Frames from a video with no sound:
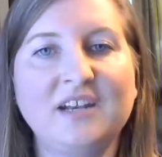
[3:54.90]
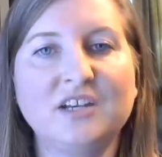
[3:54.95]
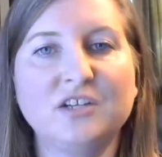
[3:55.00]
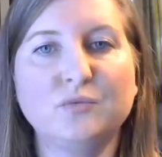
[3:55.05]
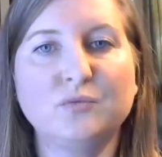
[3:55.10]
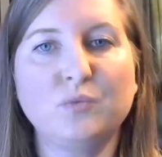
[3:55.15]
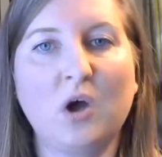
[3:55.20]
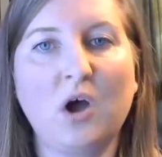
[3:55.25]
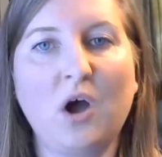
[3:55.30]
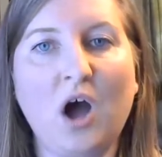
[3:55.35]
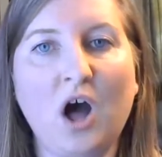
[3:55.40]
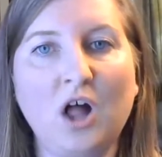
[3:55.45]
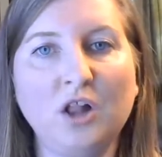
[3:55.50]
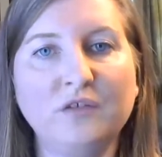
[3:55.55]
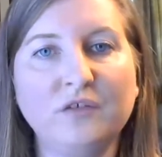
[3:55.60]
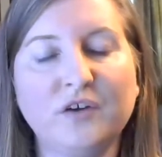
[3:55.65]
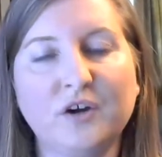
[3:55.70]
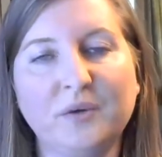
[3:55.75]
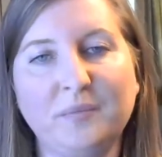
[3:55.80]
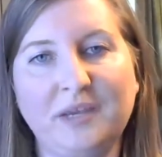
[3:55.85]
is what all
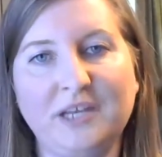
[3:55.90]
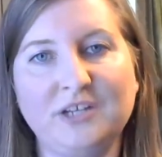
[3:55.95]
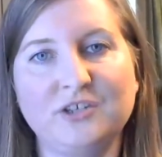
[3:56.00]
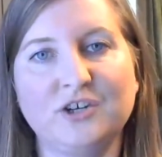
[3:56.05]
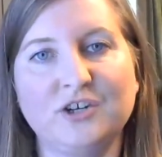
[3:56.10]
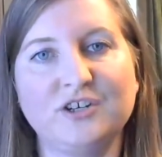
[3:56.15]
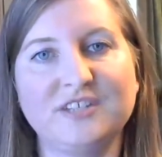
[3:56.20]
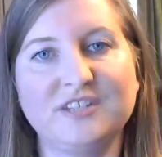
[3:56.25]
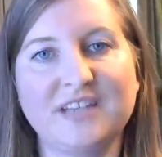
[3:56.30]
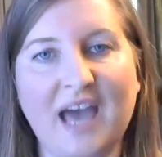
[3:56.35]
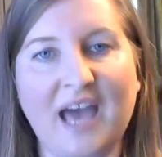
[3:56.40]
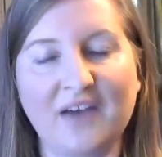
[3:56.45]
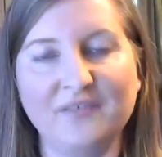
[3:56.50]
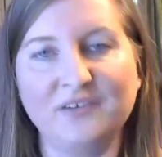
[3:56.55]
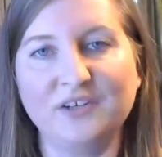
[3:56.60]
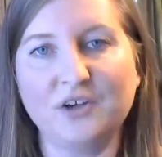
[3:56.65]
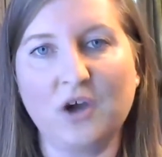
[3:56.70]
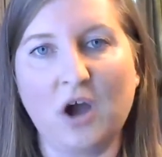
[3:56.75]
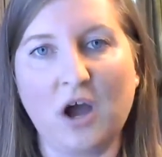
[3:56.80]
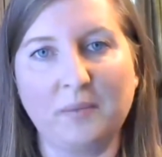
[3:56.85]
of our majors have
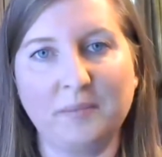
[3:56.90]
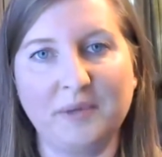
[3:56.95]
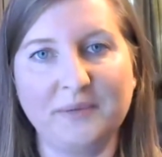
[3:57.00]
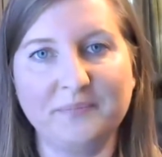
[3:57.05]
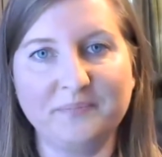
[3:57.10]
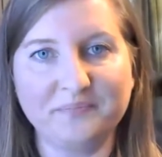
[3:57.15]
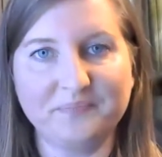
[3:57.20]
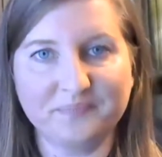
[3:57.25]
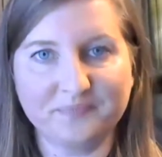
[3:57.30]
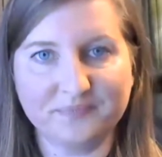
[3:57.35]
in common.